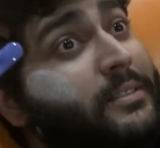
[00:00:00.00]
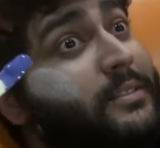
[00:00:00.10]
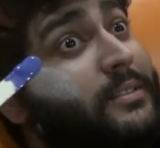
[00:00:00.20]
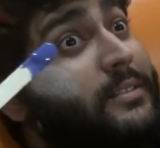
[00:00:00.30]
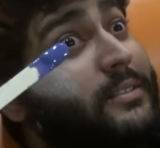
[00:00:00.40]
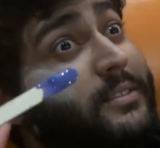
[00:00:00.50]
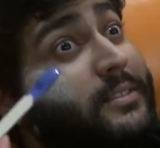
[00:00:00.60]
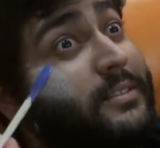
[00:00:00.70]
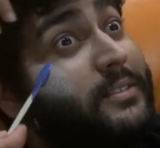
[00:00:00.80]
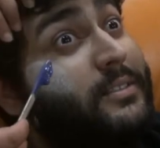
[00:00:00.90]

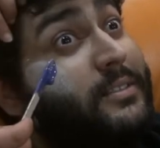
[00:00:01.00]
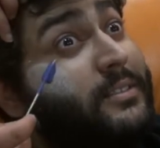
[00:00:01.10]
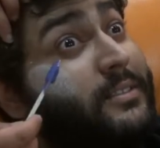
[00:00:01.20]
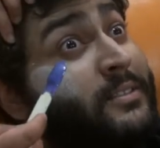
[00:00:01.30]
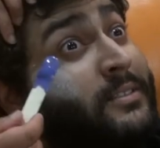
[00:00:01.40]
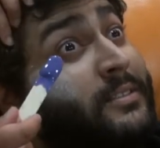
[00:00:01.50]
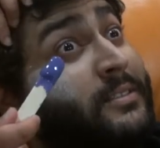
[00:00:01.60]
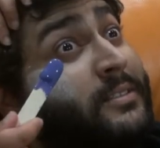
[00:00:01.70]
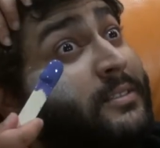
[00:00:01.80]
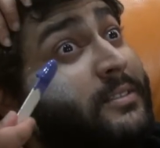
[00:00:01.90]

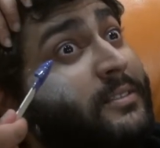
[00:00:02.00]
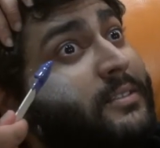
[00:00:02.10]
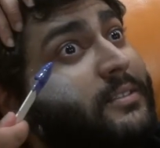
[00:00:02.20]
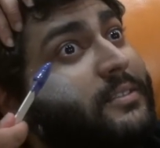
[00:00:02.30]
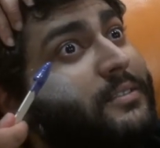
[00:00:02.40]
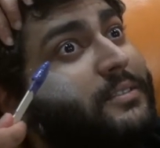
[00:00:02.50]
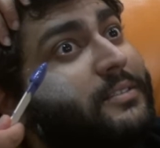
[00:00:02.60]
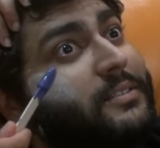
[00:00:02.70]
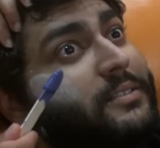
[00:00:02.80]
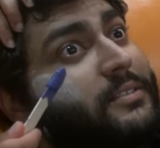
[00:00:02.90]

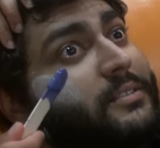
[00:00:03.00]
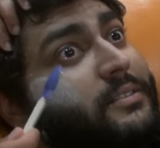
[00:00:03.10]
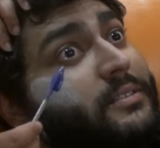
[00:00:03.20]
Nothing is said.